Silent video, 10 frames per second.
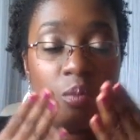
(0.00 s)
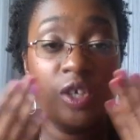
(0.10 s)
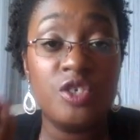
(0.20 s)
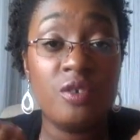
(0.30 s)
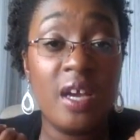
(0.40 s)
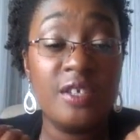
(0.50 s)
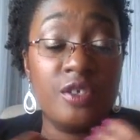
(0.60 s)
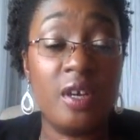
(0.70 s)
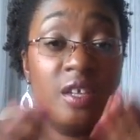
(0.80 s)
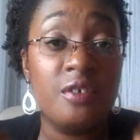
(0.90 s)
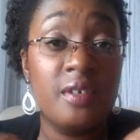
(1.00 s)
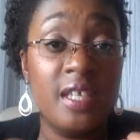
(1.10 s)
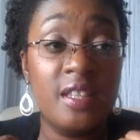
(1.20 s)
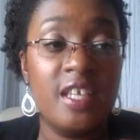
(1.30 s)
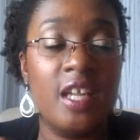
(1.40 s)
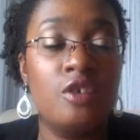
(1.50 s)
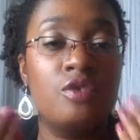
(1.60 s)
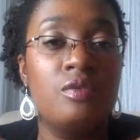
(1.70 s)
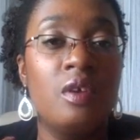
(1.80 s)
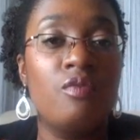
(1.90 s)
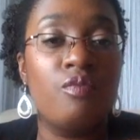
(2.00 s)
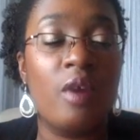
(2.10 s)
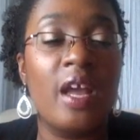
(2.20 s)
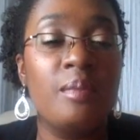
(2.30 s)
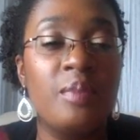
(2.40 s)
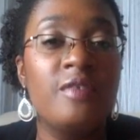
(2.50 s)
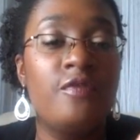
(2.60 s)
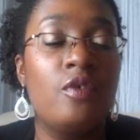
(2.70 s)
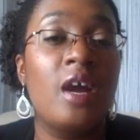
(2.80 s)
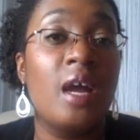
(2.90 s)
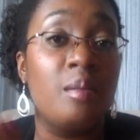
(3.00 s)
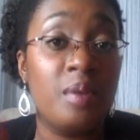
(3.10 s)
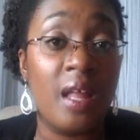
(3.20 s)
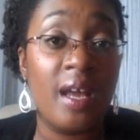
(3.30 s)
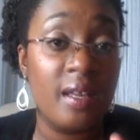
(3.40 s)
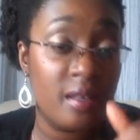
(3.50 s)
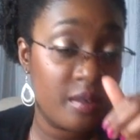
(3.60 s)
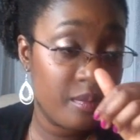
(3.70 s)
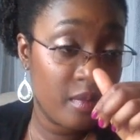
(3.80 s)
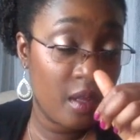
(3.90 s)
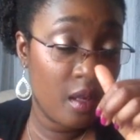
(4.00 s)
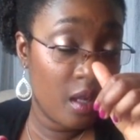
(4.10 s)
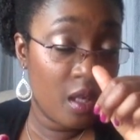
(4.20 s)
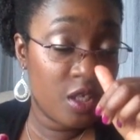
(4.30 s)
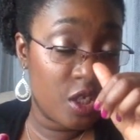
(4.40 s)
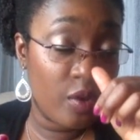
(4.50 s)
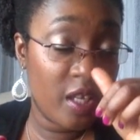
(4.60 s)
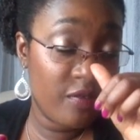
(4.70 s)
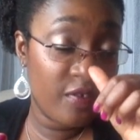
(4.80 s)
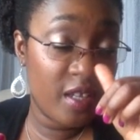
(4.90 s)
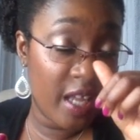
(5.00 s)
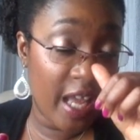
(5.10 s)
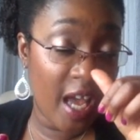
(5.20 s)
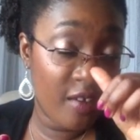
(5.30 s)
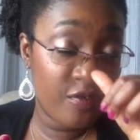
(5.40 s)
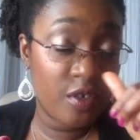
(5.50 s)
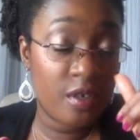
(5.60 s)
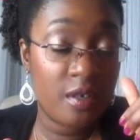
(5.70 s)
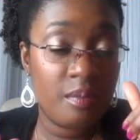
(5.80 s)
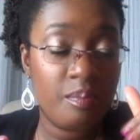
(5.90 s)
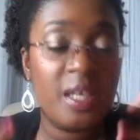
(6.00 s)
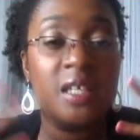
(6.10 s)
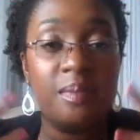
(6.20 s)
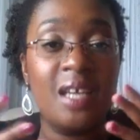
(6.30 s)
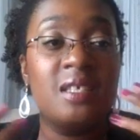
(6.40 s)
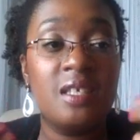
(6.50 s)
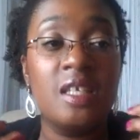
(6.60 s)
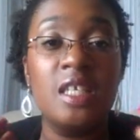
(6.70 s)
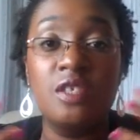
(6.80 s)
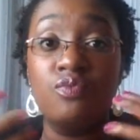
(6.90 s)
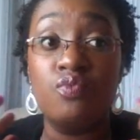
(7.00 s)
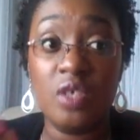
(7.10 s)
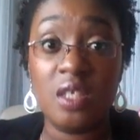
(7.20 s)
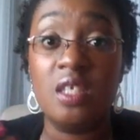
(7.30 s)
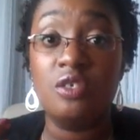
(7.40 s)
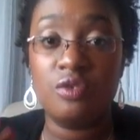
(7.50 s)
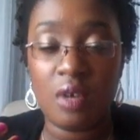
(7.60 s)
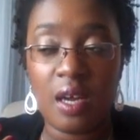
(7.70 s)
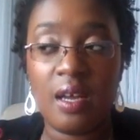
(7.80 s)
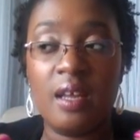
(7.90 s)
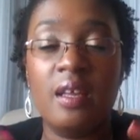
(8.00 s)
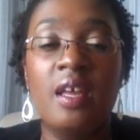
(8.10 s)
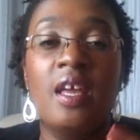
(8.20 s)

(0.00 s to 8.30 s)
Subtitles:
moisturizer underneath it right before I apply it. So even after, because my skin is really dry,